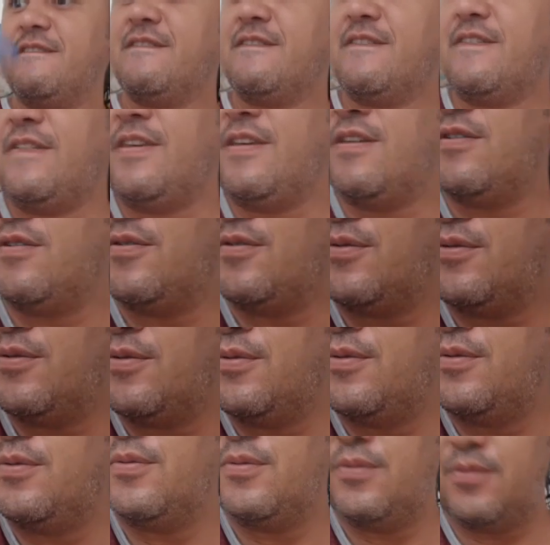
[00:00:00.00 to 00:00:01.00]

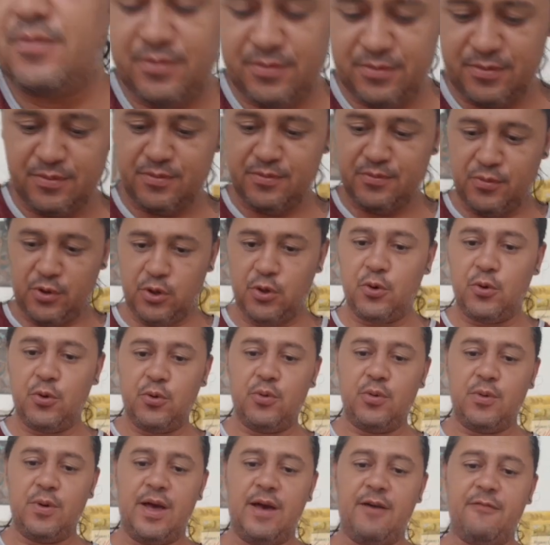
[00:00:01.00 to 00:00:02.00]
you
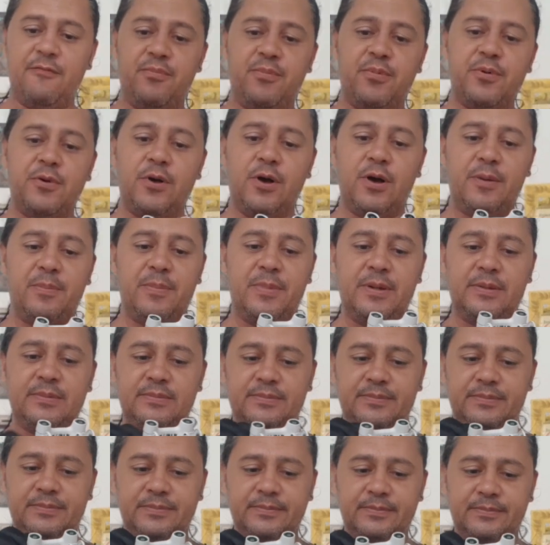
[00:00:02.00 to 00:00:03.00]
will have problem.
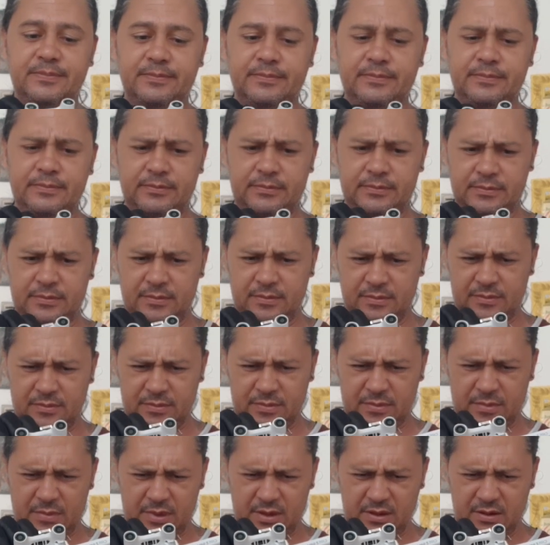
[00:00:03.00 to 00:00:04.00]

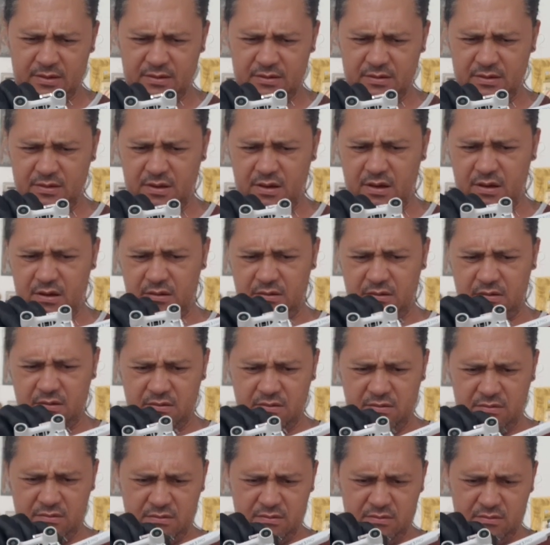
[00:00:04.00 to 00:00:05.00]

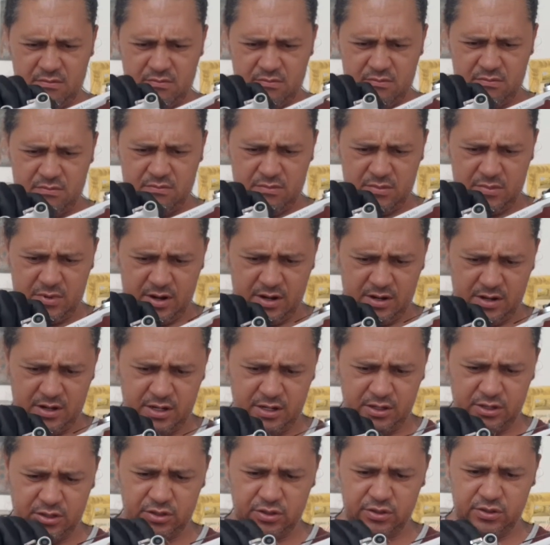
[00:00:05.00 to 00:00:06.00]
Now, I
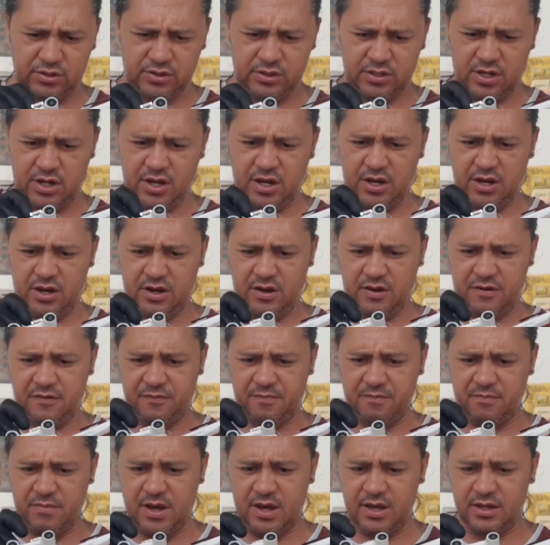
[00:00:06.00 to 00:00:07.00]
need to see
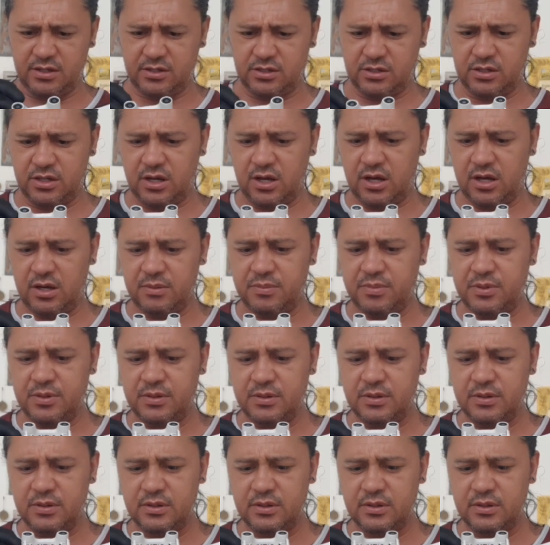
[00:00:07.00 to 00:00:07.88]
if my job